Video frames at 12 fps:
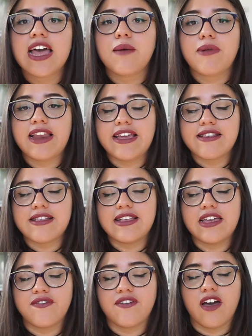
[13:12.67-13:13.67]
please
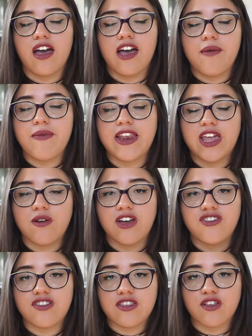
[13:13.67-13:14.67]
leave um, any
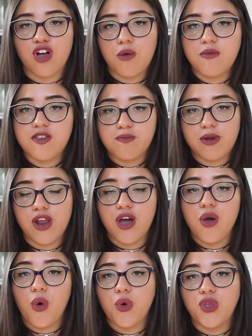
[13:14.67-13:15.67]
questions in the comments
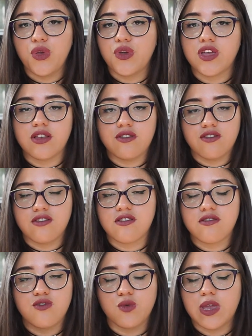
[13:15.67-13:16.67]
below, or you can
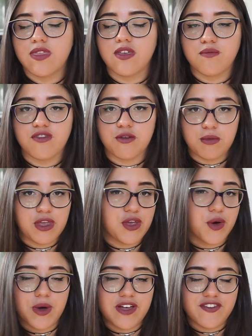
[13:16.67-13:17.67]
just tweet them to
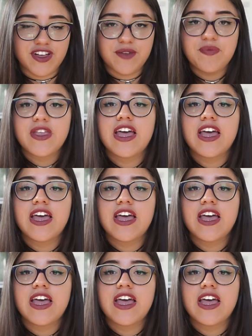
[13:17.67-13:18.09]
me or whatever.